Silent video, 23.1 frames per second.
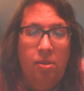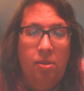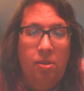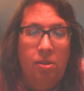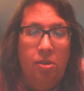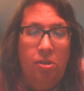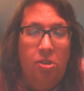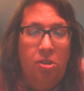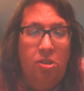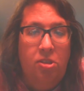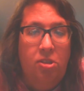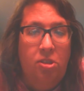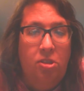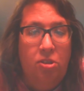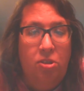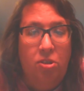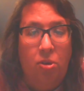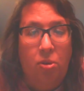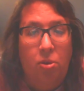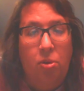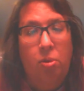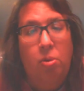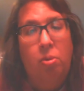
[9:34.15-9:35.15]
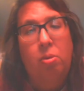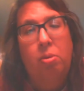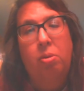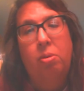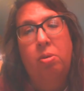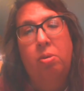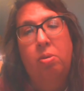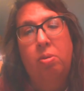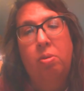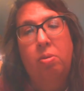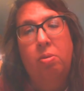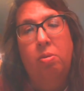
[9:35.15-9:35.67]
You're just a soul
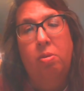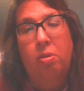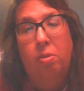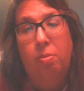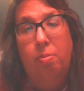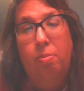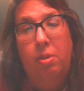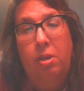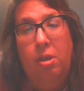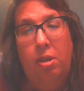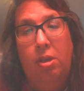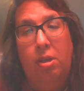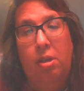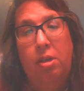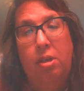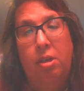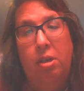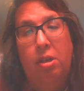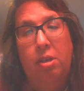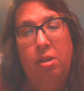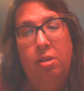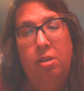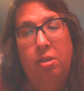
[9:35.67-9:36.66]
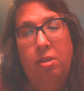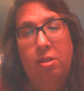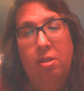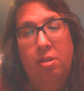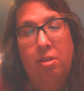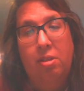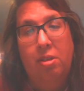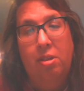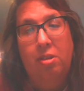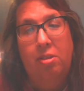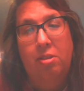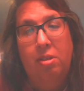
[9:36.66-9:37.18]
with me in it.
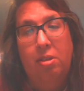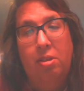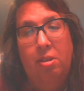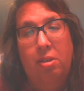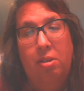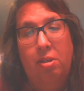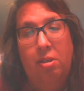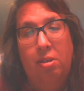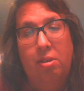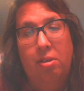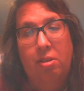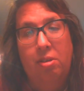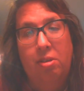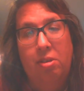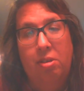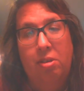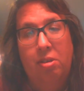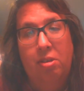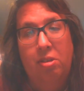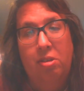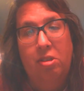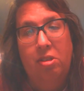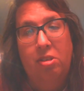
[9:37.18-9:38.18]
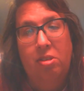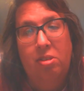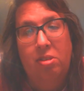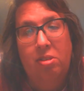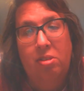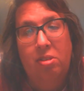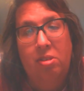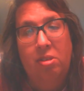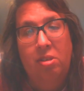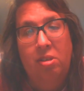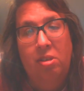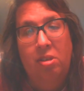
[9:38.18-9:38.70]
That's all. Just
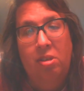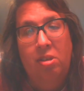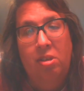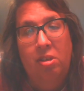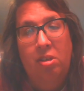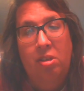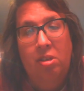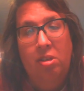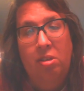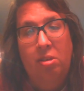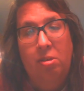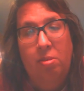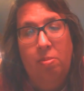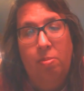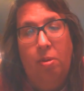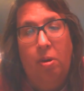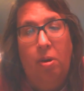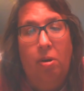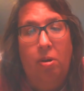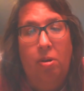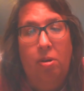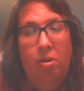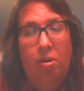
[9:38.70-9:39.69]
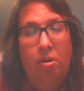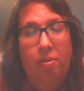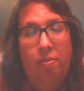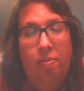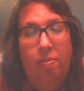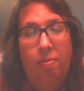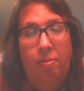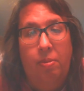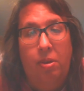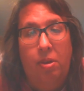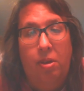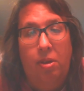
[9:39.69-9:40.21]
part of
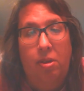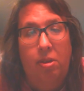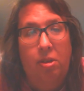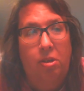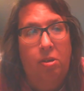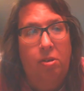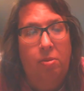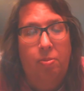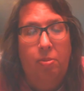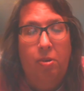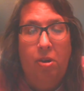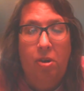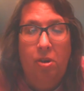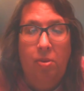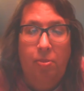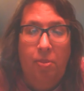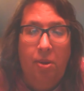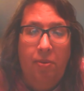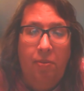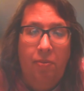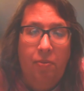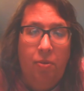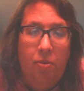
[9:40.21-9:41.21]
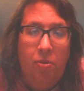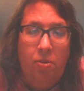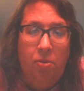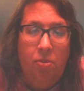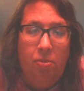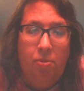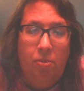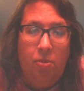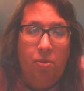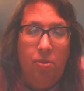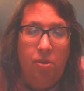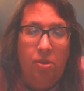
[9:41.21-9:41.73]
me. You're part of my focal
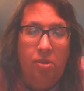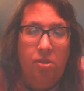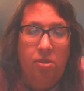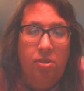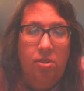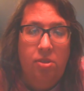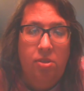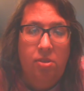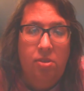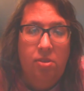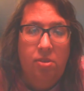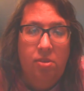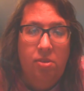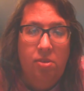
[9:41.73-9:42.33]
points.